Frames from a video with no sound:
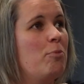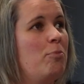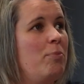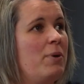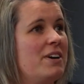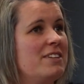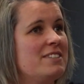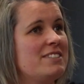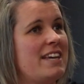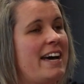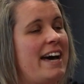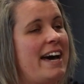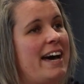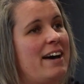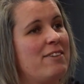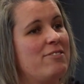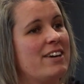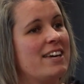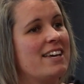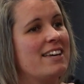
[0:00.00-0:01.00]
but
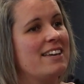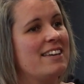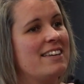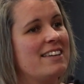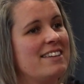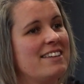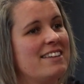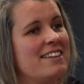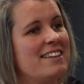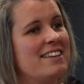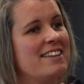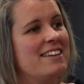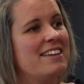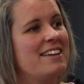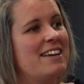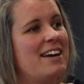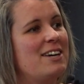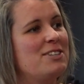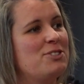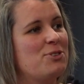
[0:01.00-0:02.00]
having
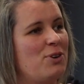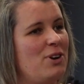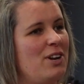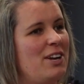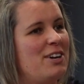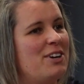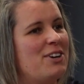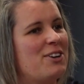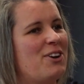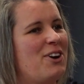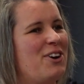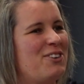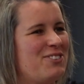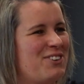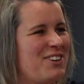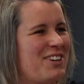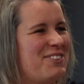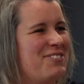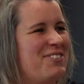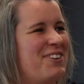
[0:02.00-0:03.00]
a toilet and hot
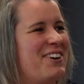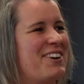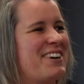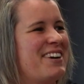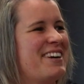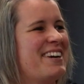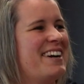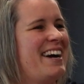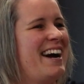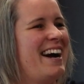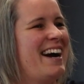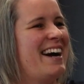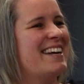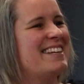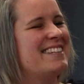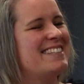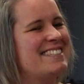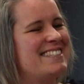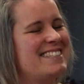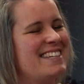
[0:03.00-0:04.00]
running water
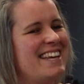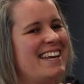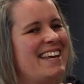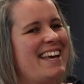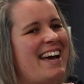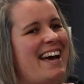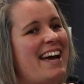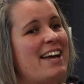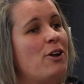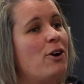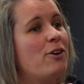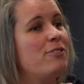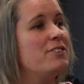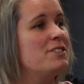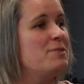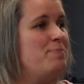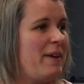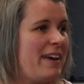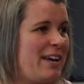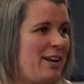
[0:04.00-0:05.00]
and an
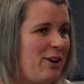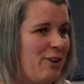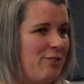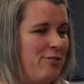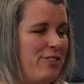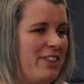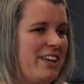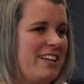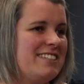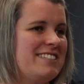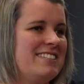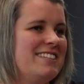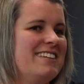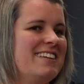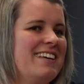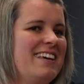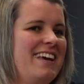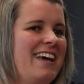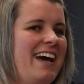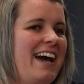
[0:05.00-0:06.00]
office big enough that
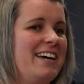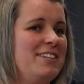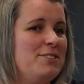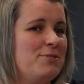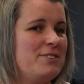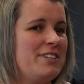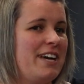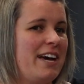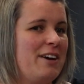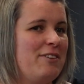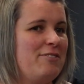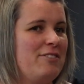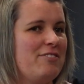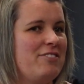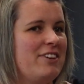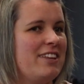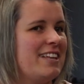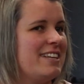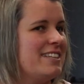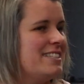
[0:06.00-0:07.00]
I don't have
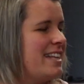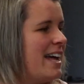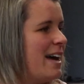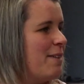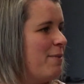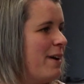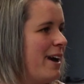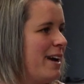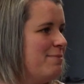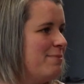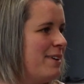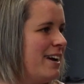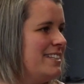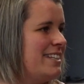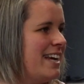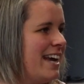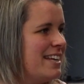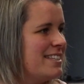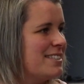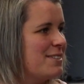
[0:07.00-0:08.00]
everything stacked behind my
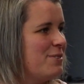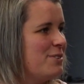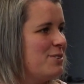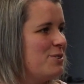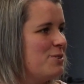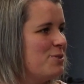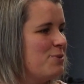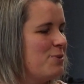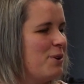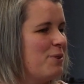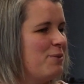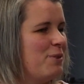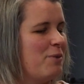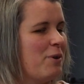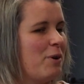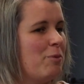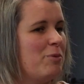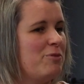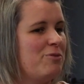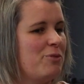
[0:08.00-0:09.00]
desk, which is where we
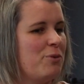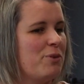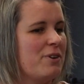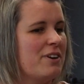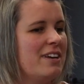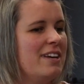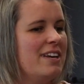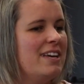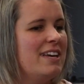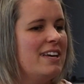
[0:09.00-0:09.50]
were before.